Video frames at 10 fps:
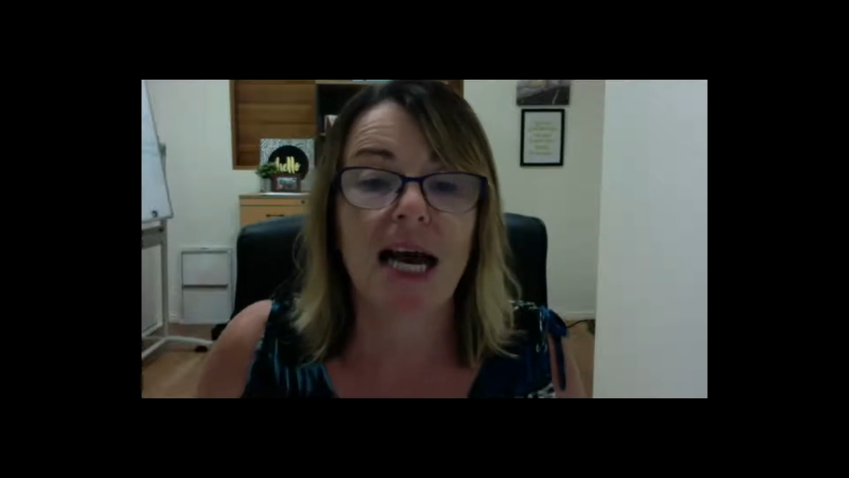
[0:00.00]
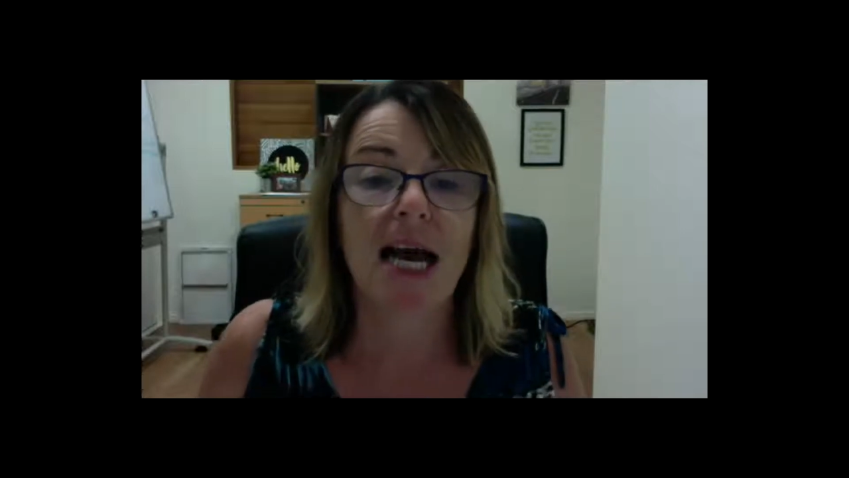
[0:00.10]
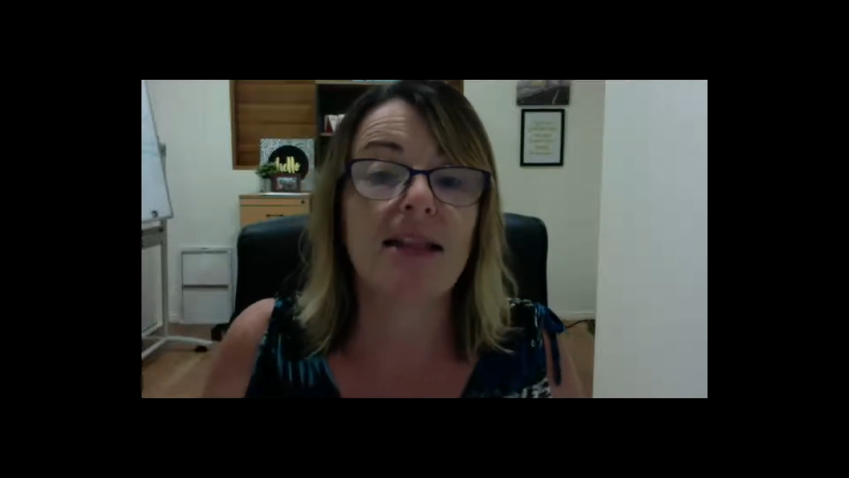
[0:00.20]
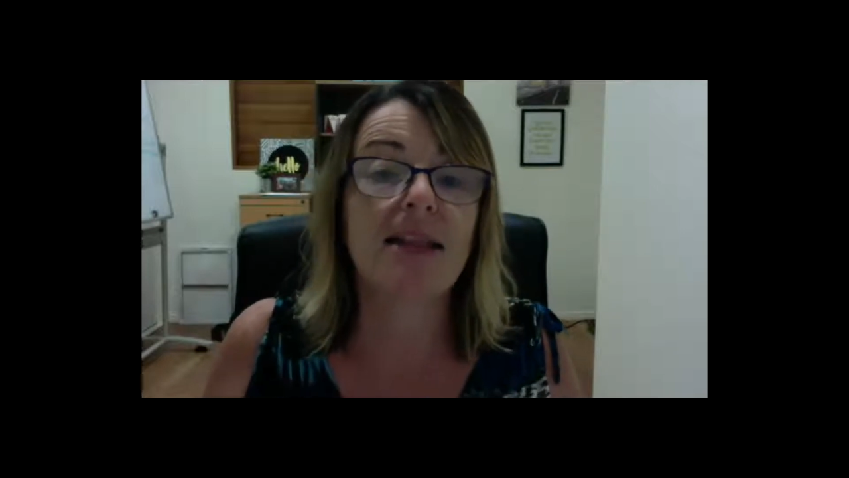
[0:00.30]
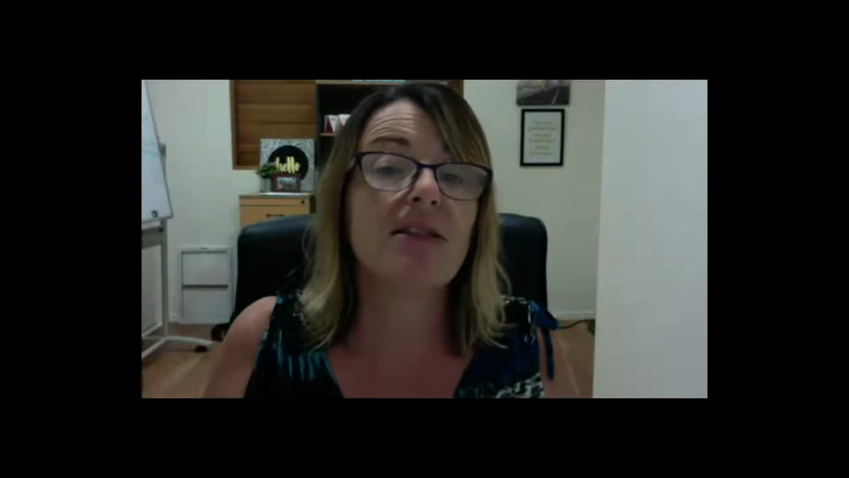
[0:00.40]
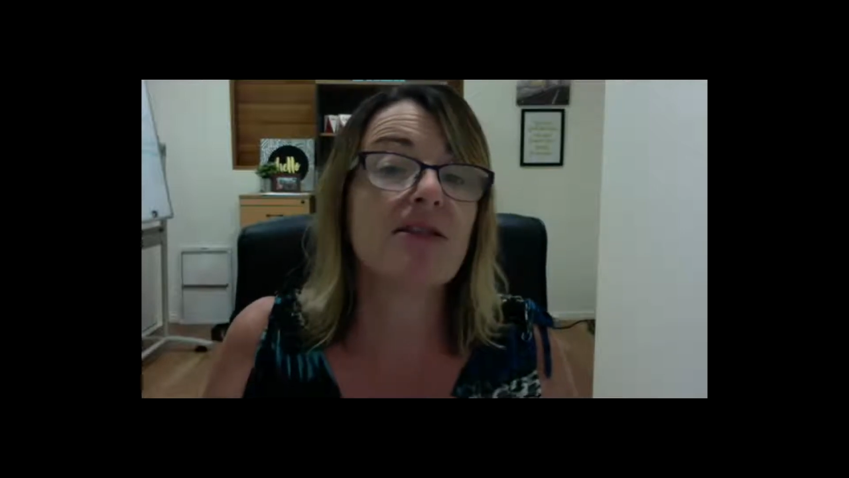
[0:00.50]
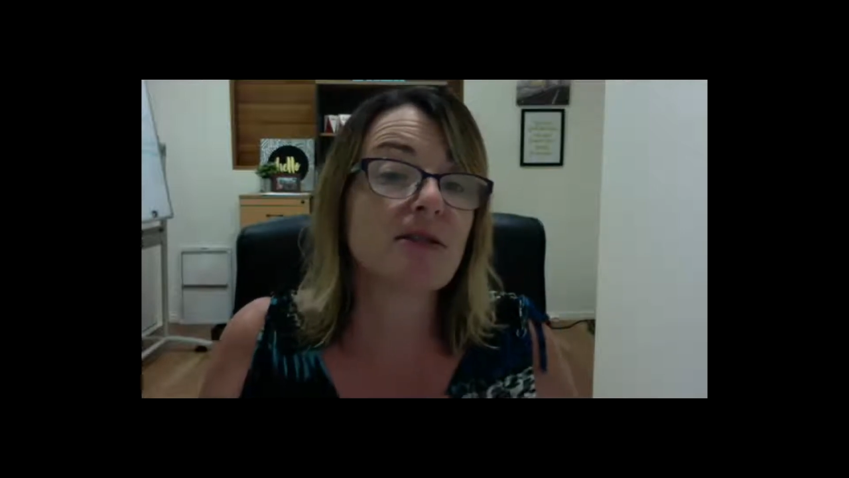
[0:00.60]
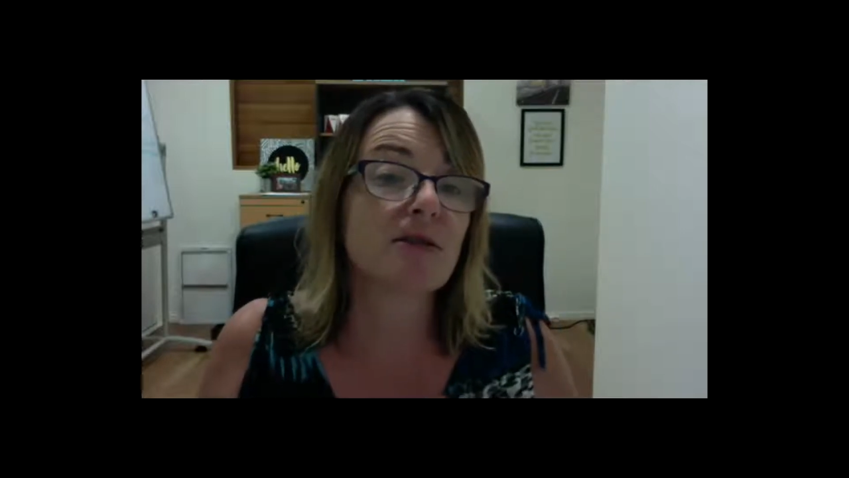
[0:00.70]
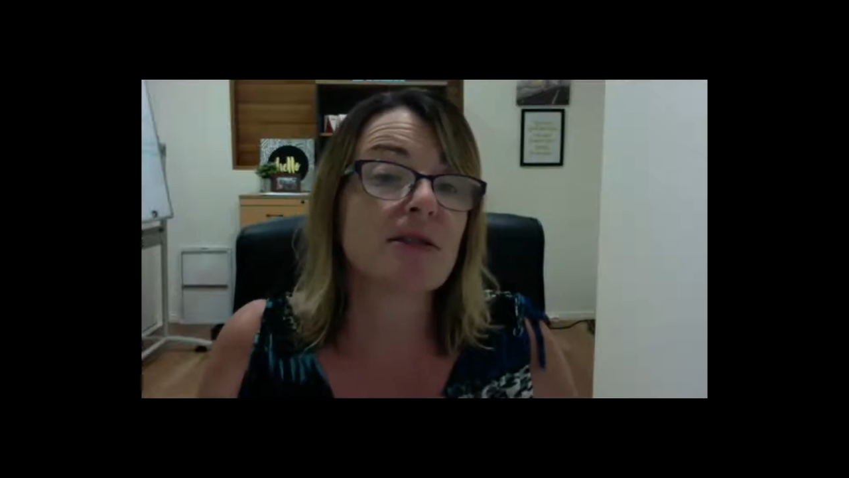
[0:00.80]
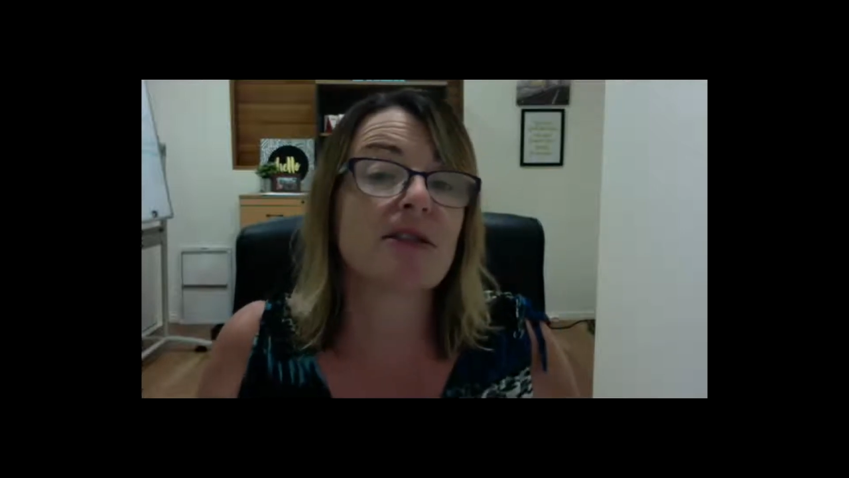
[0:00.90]
And then there's
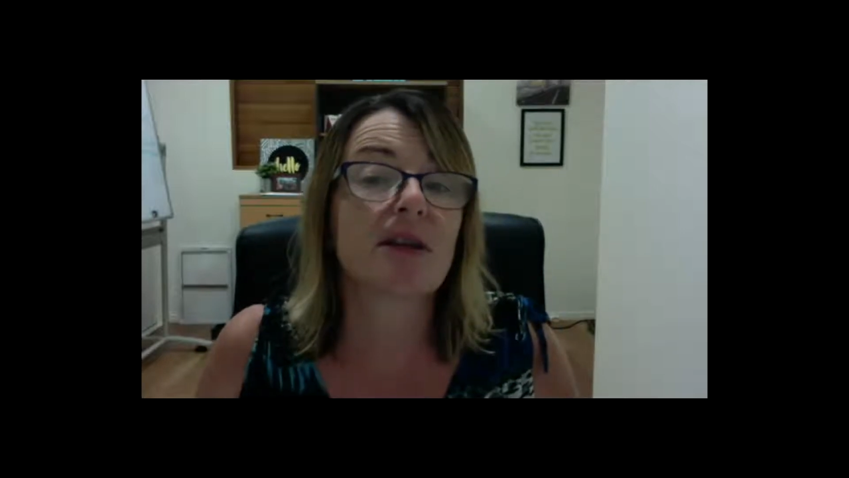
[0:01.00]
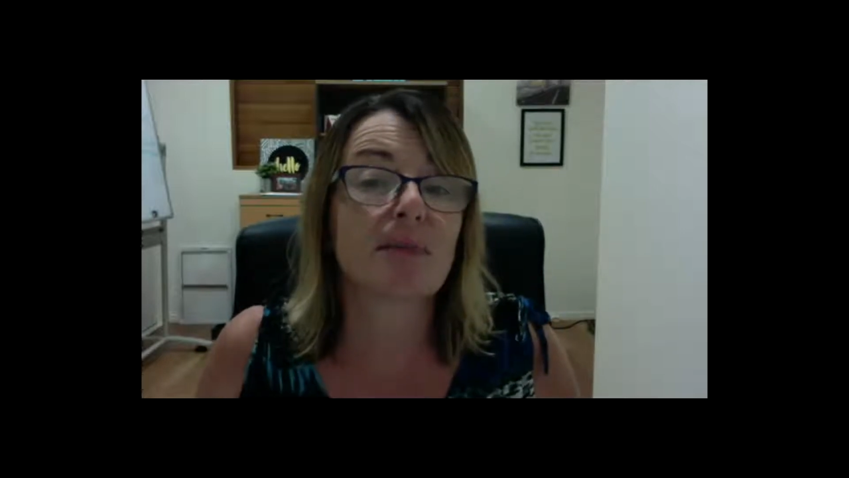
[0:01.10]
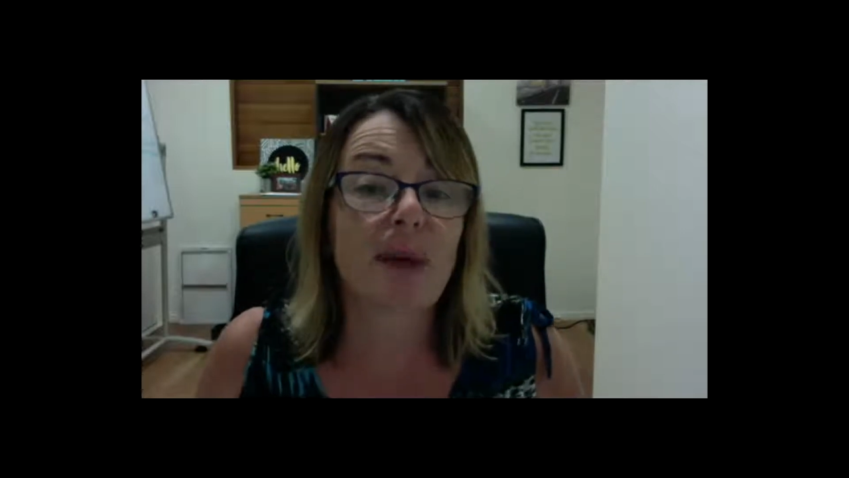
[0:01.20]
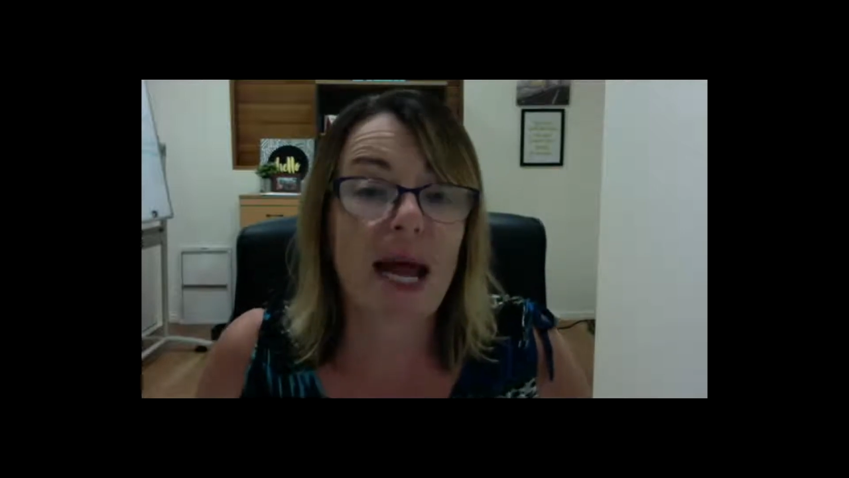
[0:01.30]
also the